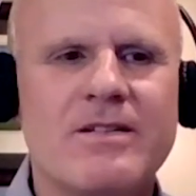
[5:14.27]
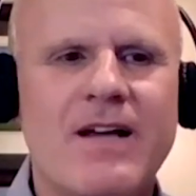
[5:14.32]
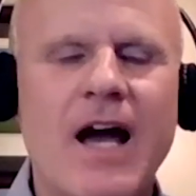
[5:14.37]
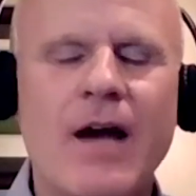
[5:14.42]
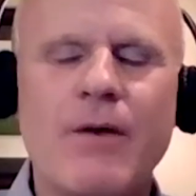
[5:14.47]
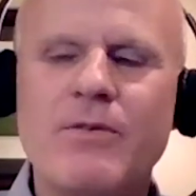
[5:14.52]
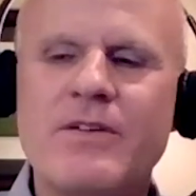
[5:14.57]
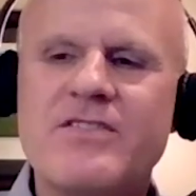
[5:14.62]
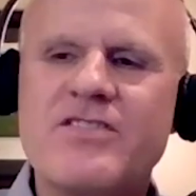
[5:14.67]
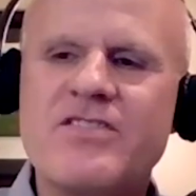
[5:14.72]

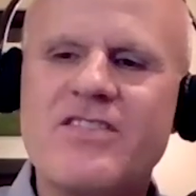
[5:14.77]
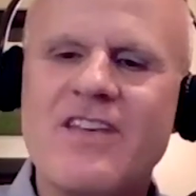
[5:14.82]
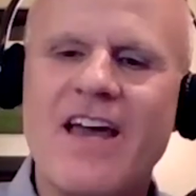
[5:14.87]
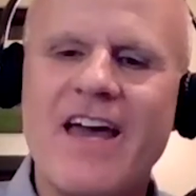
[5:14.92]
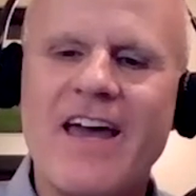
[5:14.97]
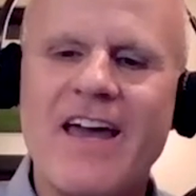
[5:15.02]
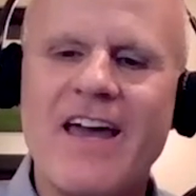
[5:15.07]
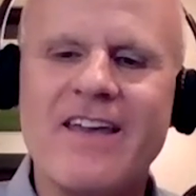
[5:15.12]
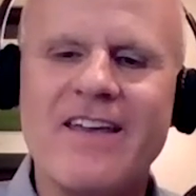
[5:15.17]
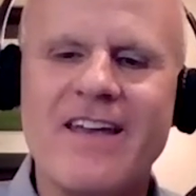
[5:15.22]
I would
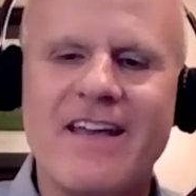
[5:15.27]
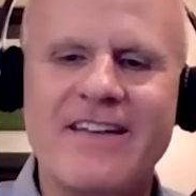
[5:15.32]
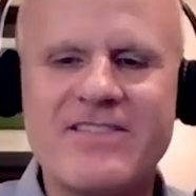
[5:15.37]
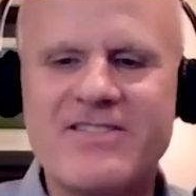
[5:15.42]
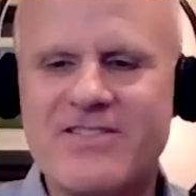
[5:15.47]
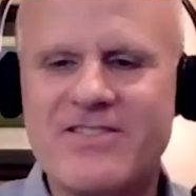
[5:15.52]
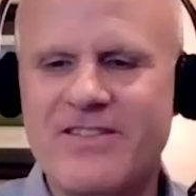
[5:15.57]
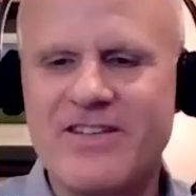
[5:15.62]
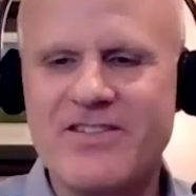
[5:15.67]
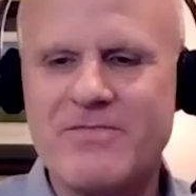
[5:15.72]
say, and
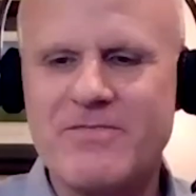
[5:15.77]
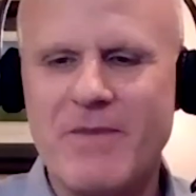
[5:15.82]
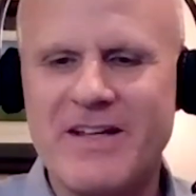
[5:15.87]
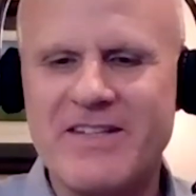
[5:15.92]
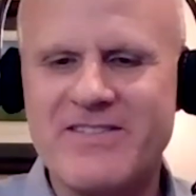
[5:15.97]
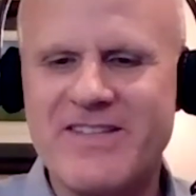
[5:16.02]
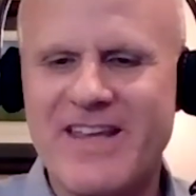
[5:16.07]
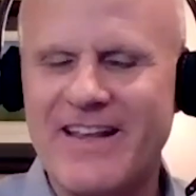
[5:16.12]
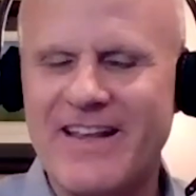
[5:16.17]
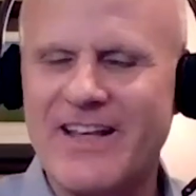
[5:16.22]
this this might
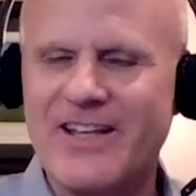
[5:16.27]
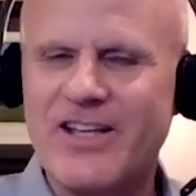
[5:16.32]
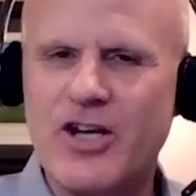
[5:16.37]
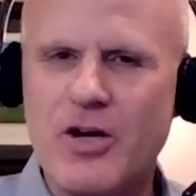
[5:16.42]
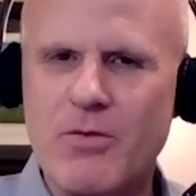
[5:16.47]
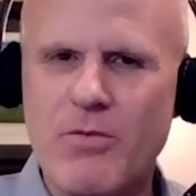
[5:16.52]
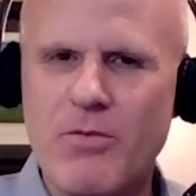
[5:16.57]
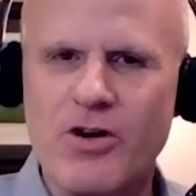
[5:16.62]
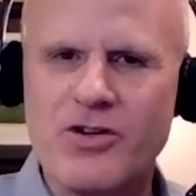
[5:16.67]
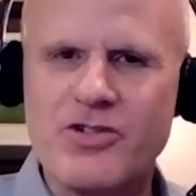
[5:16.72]
sound like a
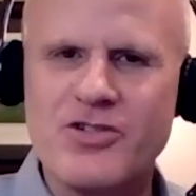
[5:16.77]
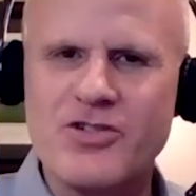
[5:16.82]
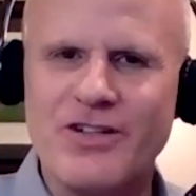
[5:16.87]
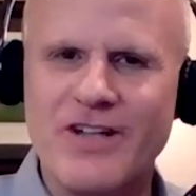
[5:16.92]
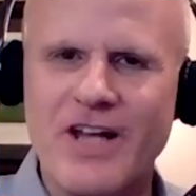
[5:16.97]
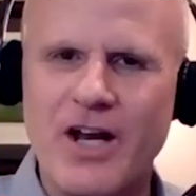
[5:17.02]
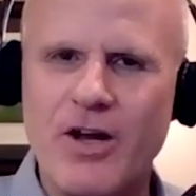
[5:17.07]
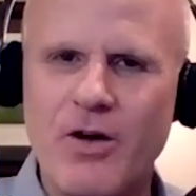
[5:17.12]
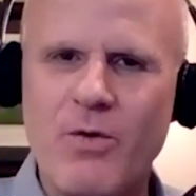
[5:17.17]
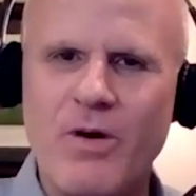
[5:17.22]
commercial, and
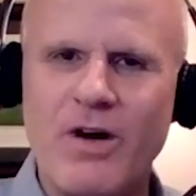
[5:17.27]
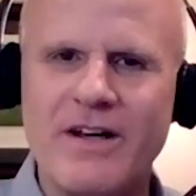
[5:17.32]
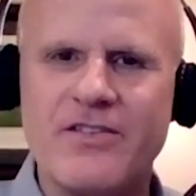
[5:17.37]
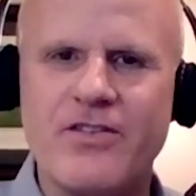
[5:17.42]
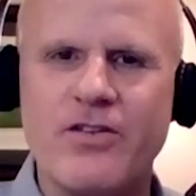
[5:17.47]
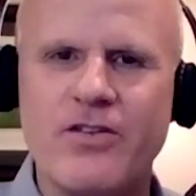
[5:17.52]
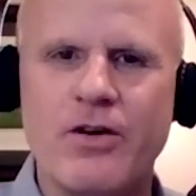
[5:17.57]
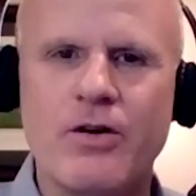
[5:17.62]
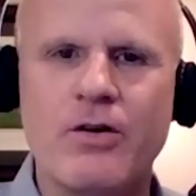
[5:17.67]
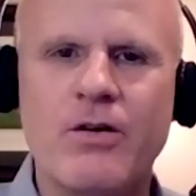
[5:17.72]
I don't want it
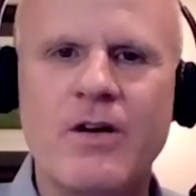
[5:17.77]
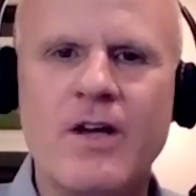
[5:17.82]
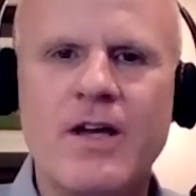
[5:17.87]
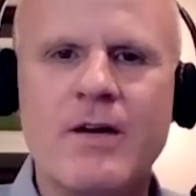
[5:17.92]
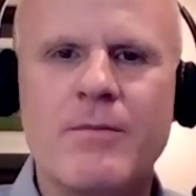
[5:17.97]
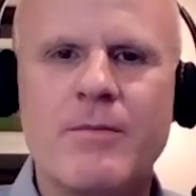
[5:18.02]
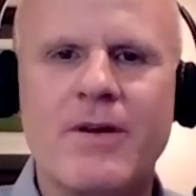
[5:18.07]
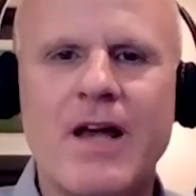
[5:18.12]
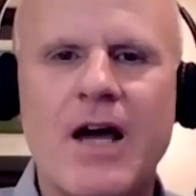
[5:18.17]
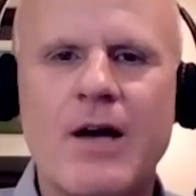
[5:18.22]
to,
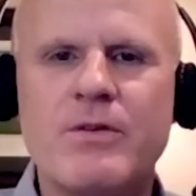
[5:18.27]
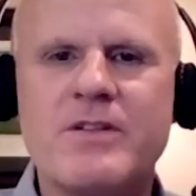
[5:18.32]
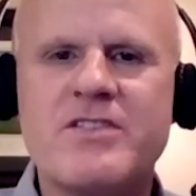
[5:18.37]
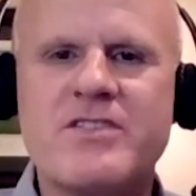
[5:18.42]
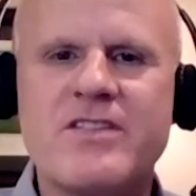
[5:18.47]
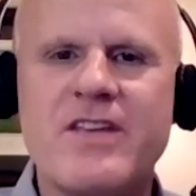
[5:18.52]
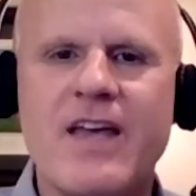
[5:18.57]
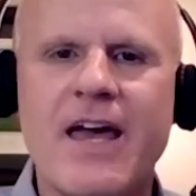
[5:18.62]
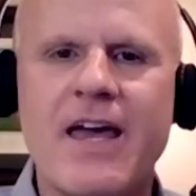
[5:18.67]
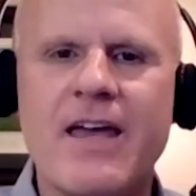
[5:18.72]
but I would
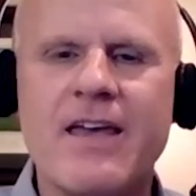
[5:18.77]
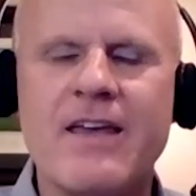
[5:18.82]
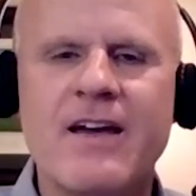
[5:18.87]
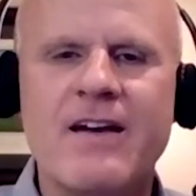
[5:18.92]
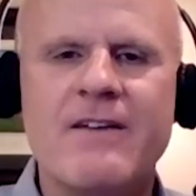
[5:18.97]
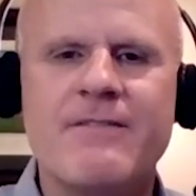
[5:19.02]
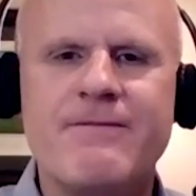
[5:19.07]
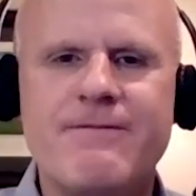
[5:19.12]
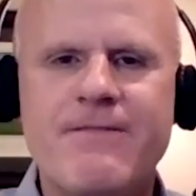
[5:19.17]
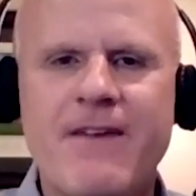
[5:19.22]
say
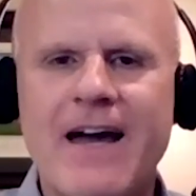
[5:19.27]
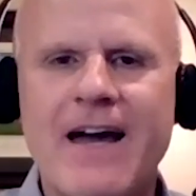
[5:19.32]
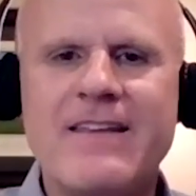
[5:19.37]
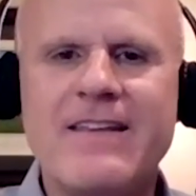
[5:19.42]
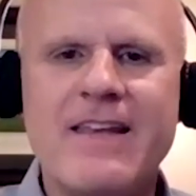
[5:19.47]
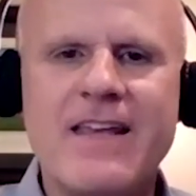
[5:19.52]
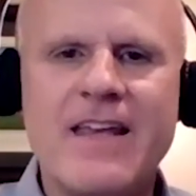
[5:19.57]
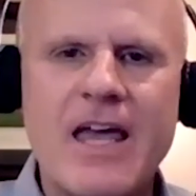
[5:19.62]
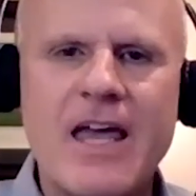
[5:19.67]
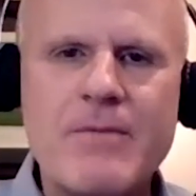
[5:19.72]

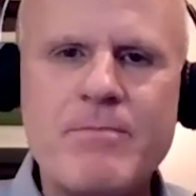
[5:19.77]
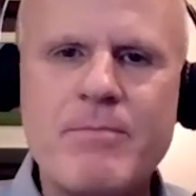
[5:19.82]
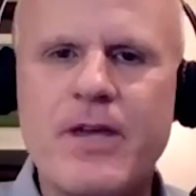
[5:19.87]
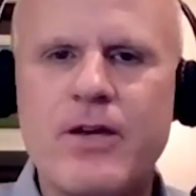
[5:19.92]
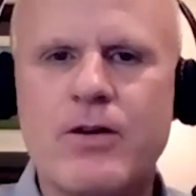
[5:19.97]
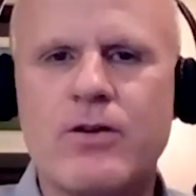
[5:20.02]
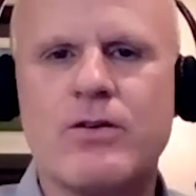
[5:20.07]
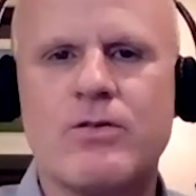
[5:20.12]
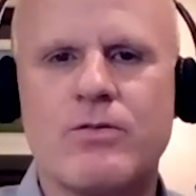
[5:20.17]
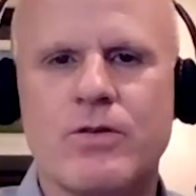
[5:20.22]
finding a
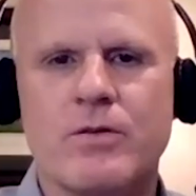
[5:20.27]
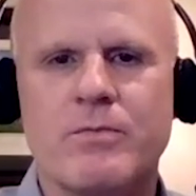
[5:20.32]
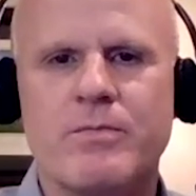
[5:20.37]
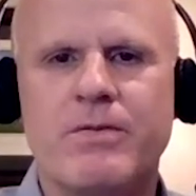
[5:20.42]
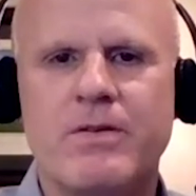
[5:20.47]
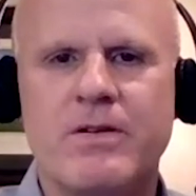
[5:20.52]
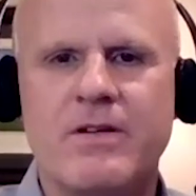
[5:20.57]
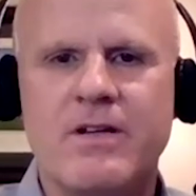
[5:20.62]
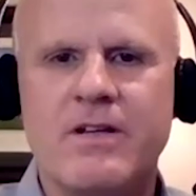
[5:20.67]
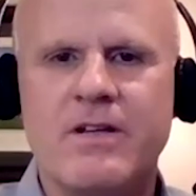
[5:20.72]
peer group
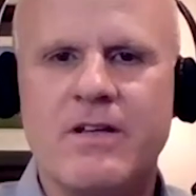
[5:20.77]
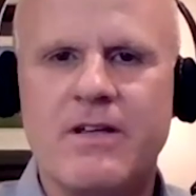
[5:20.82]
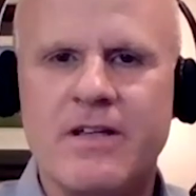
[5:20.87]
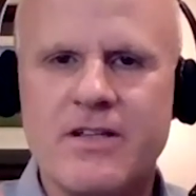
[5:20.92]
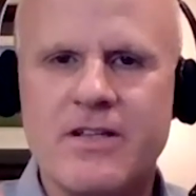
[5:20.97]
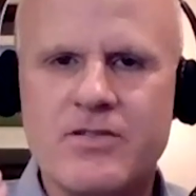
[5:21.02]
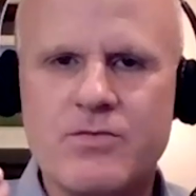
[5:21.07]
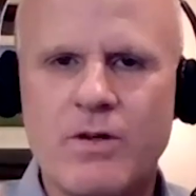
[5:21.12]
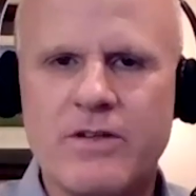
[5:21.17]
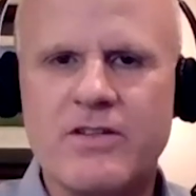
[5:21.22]

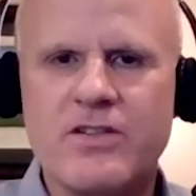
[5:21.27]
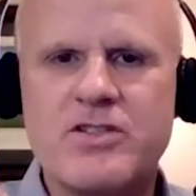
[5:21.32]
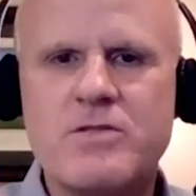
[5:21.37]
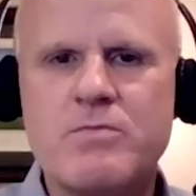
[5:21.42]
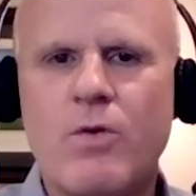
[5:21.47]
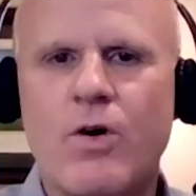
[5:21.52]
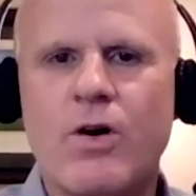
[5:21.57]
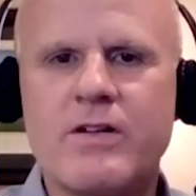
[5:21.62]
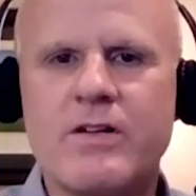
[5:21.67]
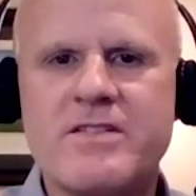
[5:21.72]
is what the
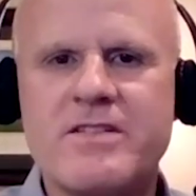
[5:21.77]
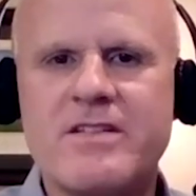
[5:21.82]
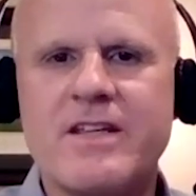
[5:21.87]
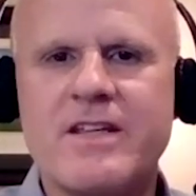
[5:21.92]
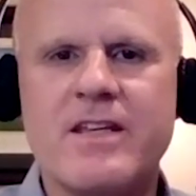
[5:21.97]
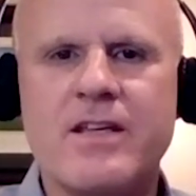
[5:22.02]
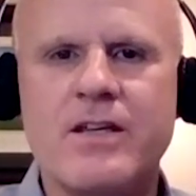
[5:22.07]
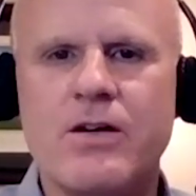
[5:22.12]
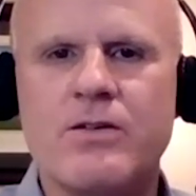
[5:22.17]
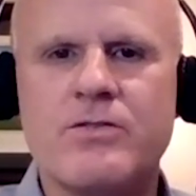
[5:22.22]
smart
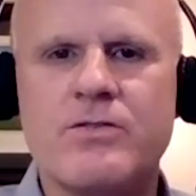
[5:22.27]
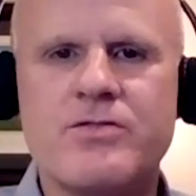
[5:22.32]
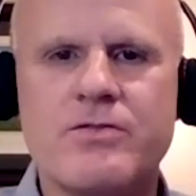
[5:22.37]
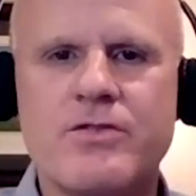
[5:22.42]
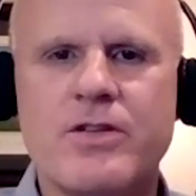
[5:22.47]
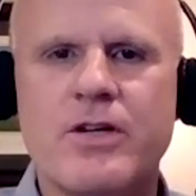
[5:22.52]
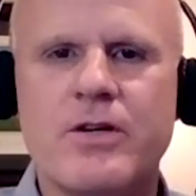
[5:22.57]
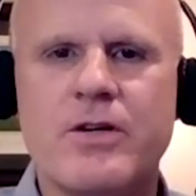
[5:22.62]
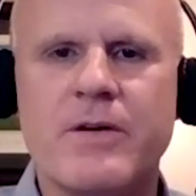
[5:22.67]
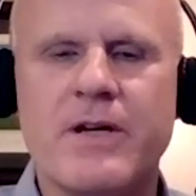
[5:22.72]
CEOs are
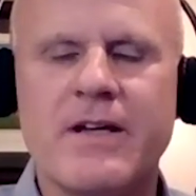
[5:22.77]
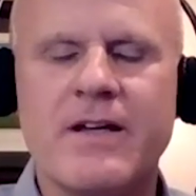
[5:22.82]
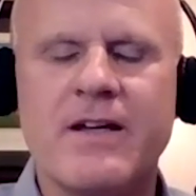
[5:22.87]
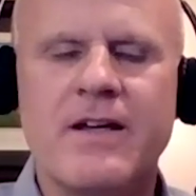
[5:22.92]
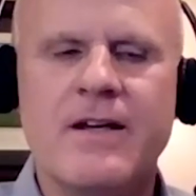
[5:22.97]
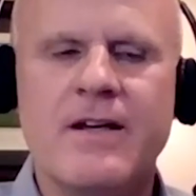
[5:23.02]
doing.